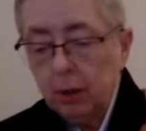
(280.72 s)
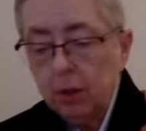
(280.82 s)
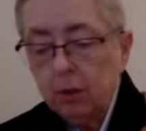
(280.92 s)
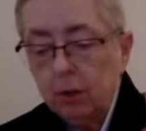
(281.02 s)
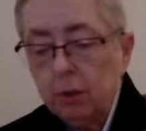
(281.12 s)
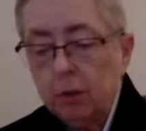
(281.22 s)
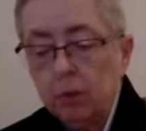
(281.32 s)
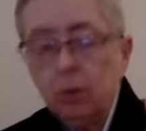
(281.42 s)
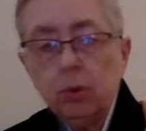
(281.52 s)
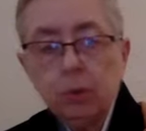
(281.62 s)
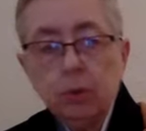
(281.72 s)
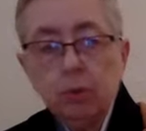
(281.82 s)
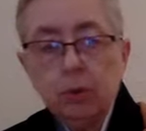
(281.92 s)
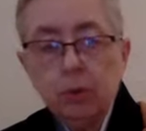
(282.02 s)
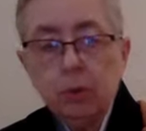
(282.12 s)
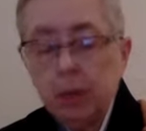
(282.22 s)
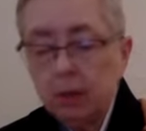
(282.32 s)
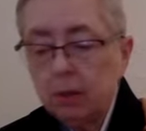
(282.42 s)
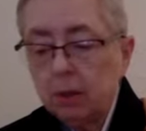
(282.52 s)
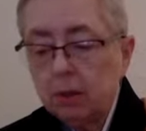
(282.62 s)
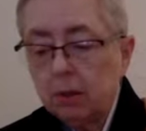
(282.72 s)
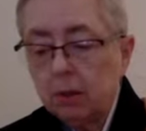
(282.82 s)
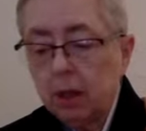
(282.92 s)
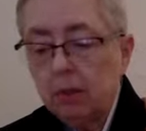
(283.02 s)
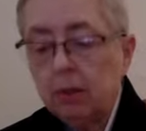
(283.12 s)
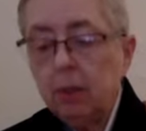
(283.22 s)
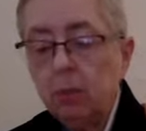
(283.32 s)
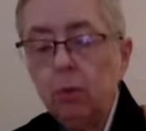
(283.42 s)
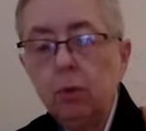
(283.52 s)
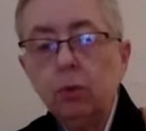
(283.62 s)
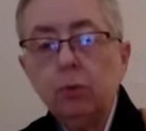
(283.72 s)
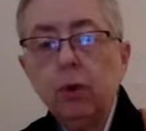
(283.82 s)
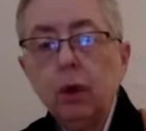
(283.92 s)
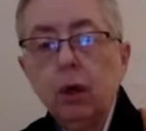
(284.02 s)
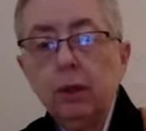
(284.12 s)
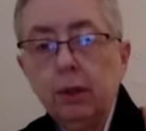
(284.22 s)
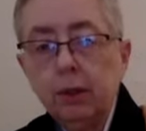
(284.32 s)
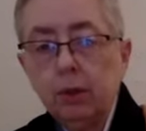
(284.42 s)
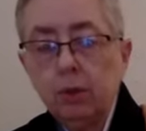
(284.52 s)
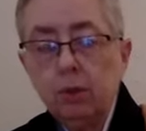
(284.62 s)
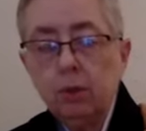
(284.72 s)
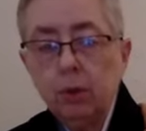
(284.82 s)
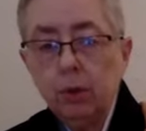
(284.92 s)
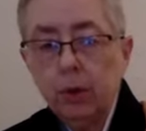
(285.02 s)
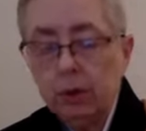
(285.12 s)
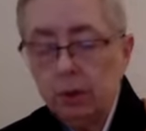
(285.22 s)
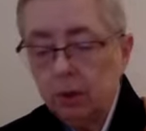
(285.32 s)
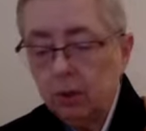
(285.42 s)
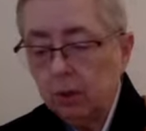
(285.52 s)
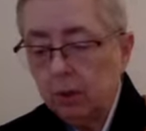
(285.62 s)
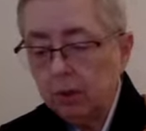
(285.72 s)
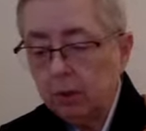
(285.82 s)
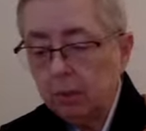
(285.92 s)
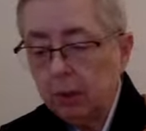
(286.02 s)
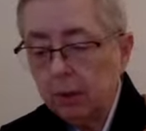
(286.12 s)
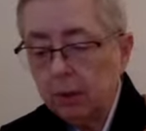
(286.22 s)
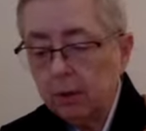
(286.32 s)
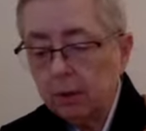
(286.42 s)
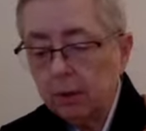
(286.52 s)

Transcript: So it's good to review the basics and then move on into Dogen's teachings about this.